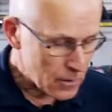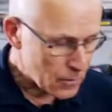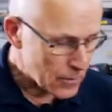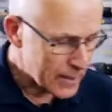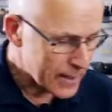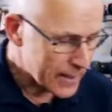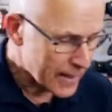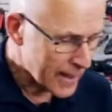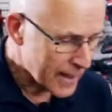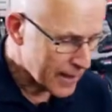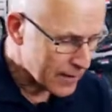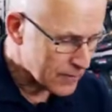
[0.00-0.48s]

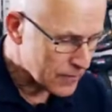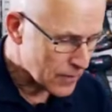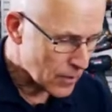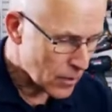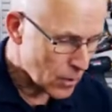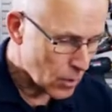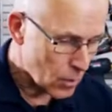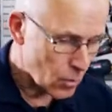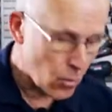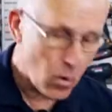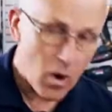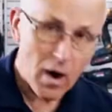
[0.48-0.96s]
we have
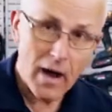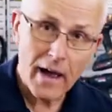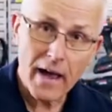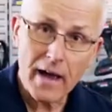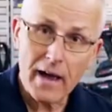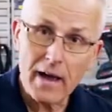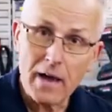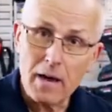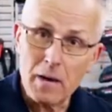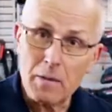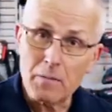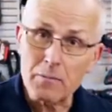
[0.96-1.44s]

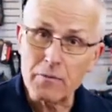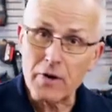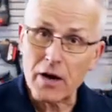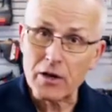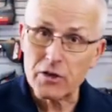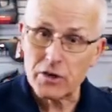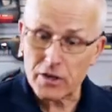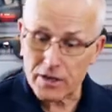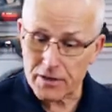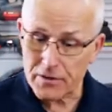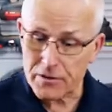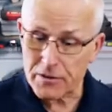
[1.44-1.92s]
wire
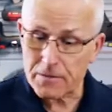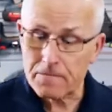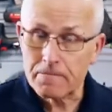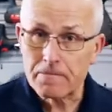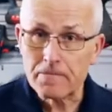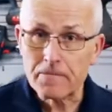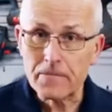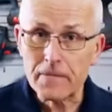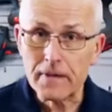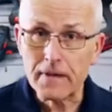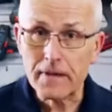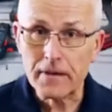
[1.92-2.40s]
brushes,
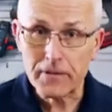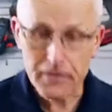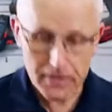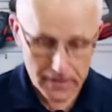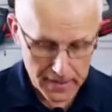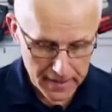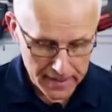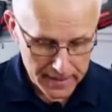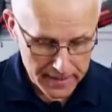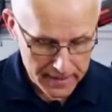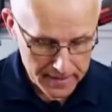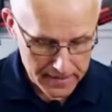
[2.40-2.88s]

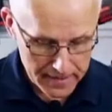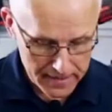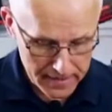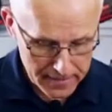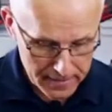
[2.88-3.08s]
okay,